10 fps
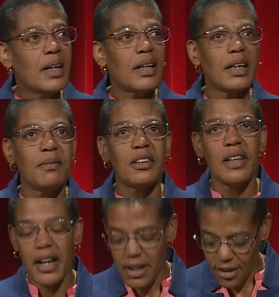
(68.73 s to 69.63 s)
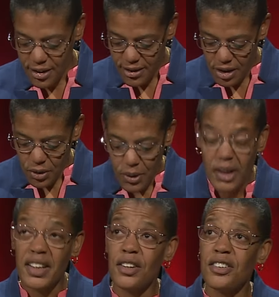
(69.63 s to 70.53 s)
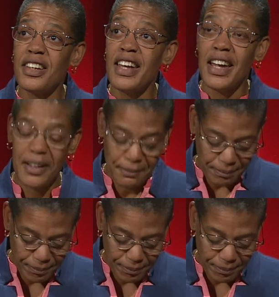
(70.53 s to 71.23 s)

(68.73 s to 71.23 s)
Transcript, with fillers: and I'm delighted to see you all here today.